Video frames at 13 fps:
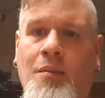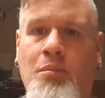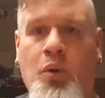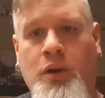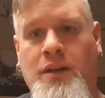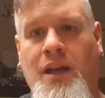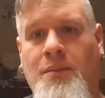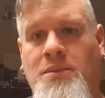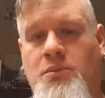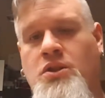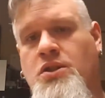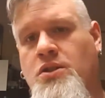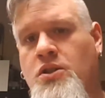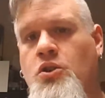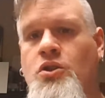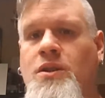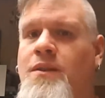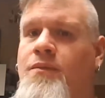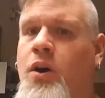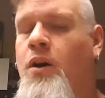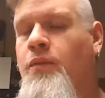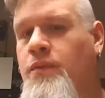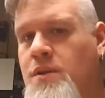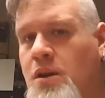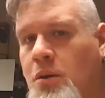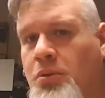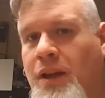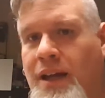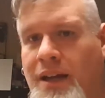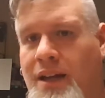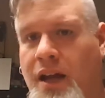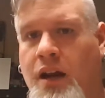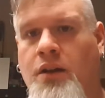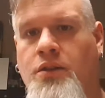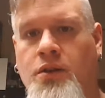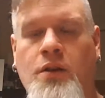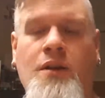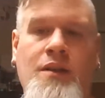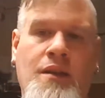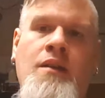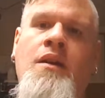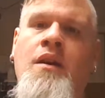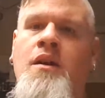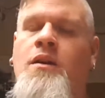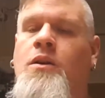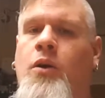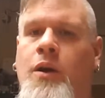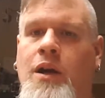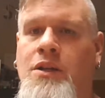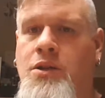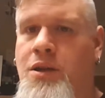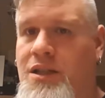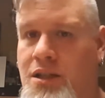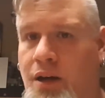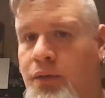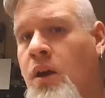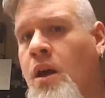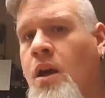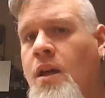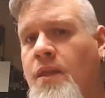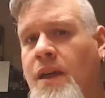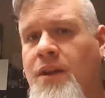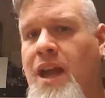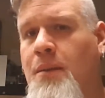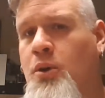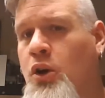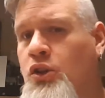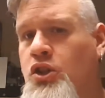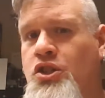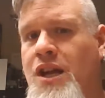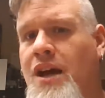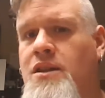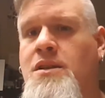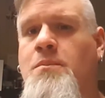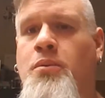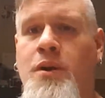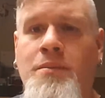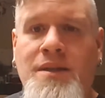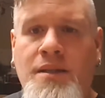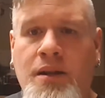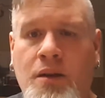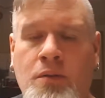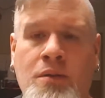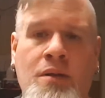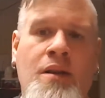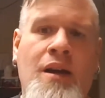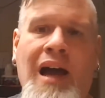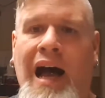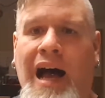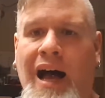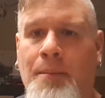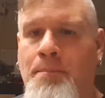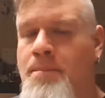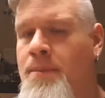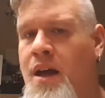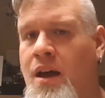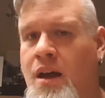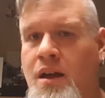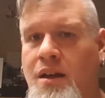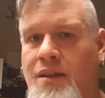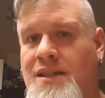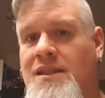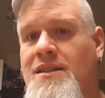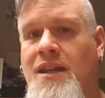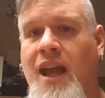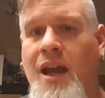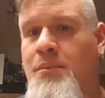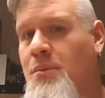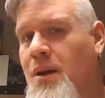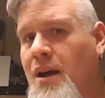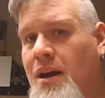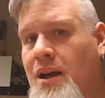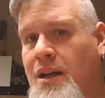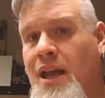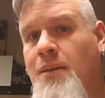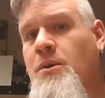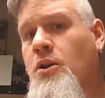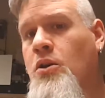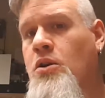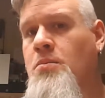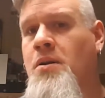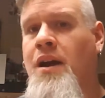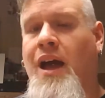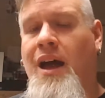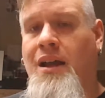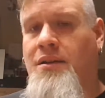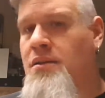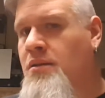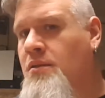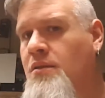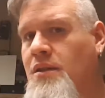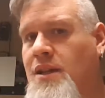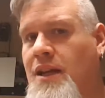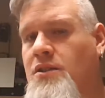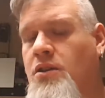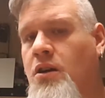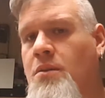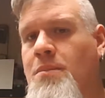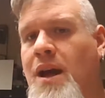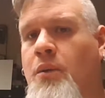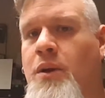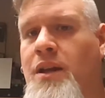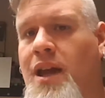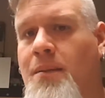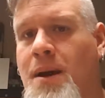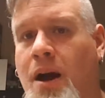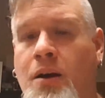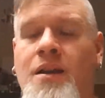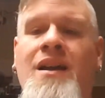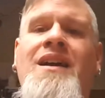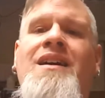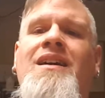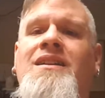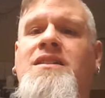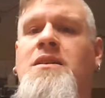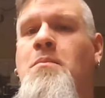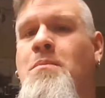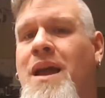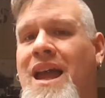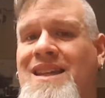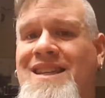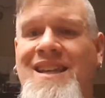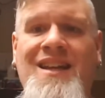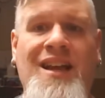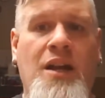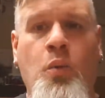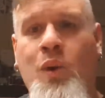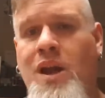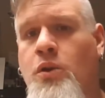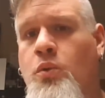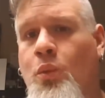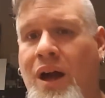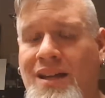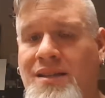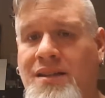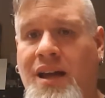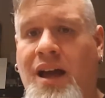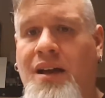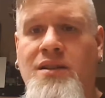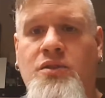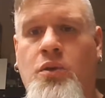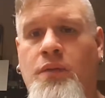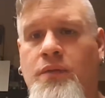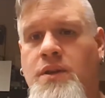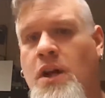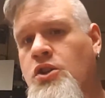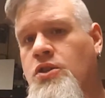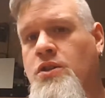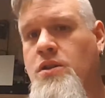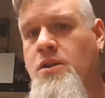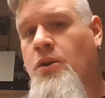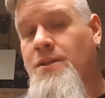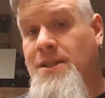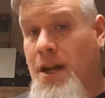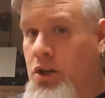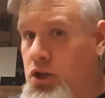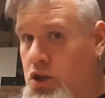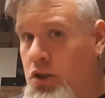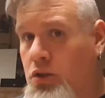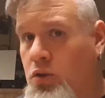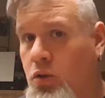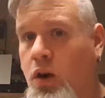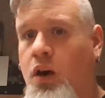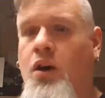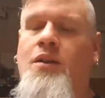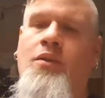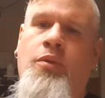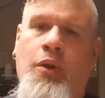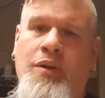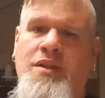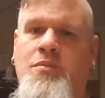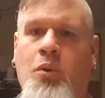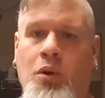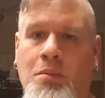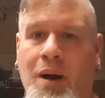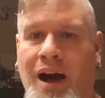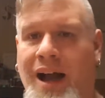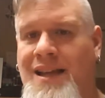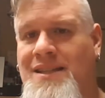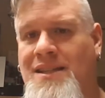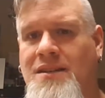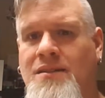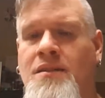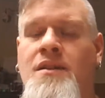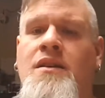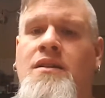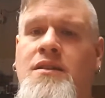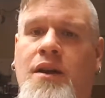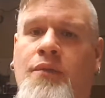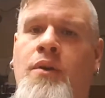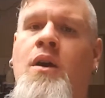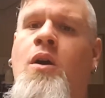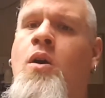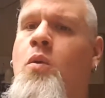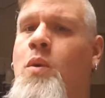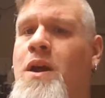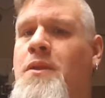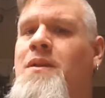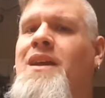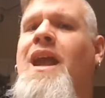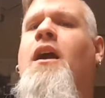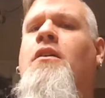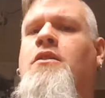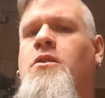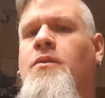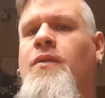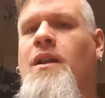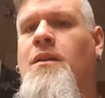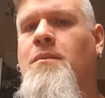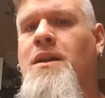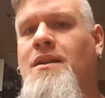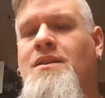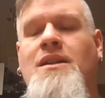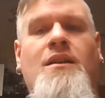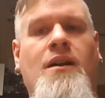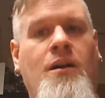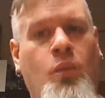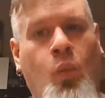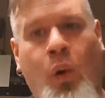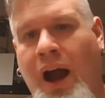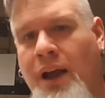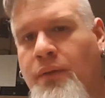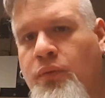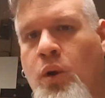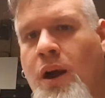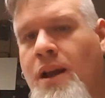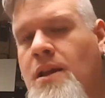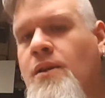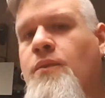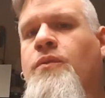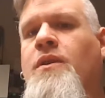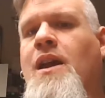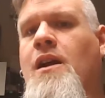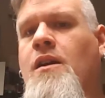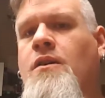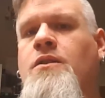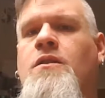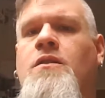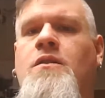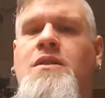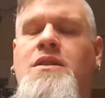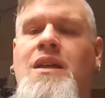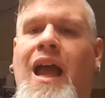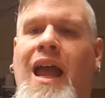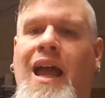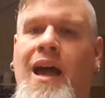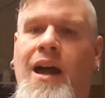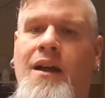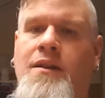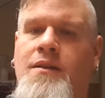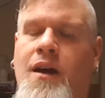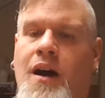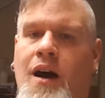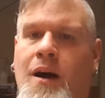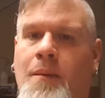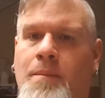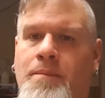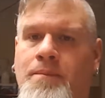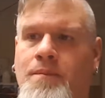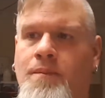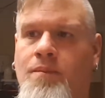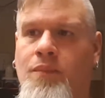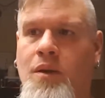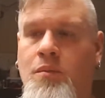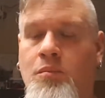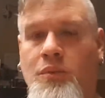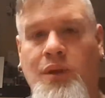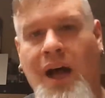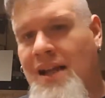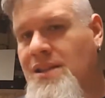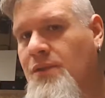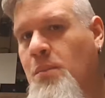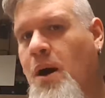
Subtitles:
board games, which usually involve, playing a character and then going around doing stuff. They have a game called Shadows of Brimstone. This is a game that my gaming group had kickstarted back when it came out. It's an amazing kind of Weird West sort of dungeon crawl, though it's more mines and stuff, with character development and a wide variety of characters and lots of